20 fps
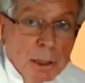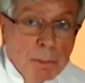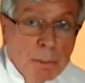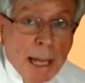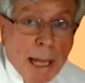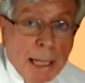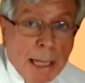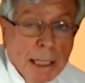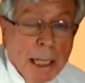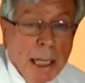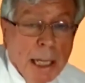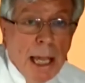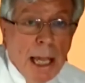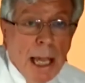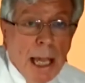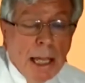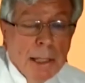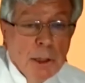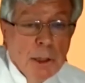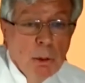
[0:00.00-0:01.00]
back
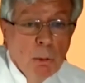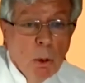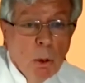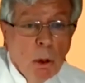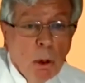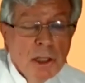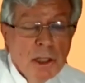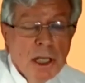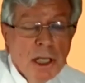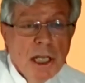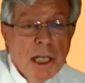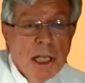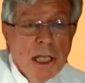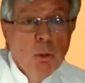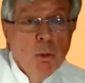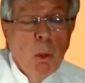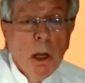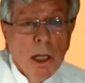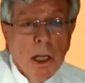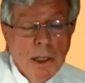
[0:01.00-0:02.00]
towards his
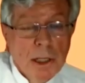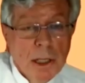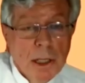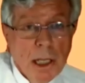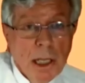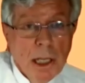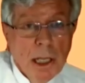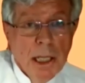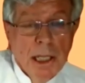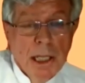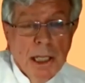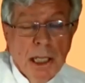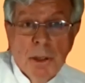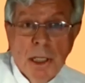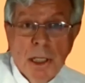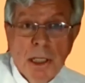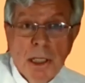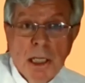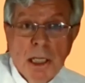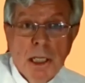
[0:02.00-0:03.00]
wallet that
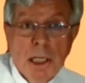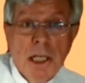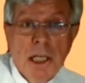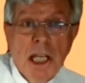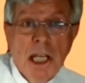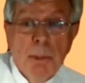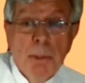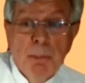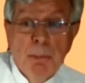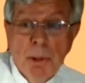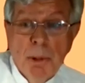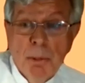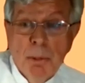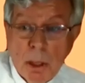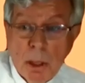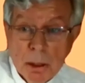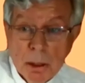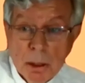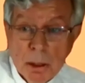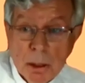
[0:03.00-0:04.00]
was in his hip
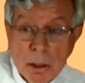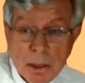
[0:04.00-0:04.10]
pocket.